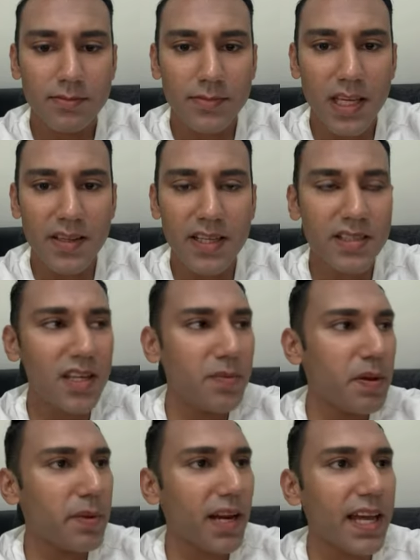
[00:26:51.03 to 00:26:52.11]
and they see
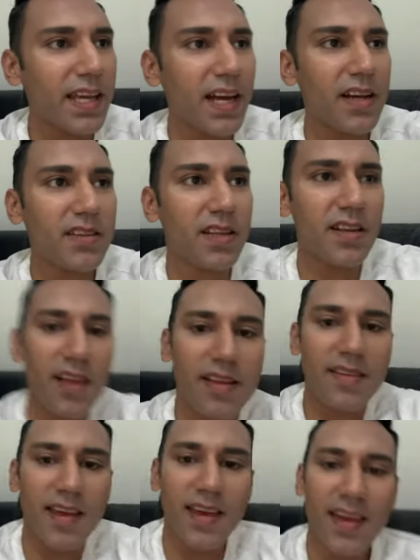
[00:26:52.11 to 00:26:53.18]
people like us and it's like
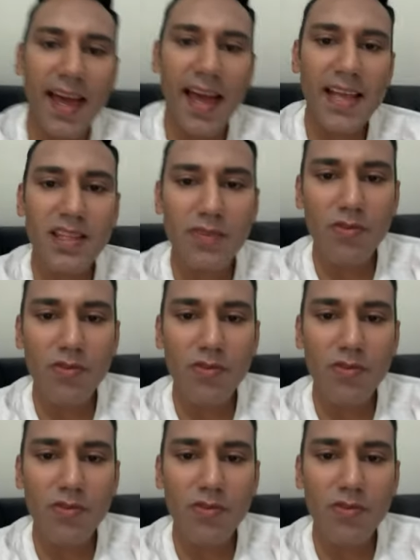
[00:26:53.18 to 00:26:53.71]
taking candy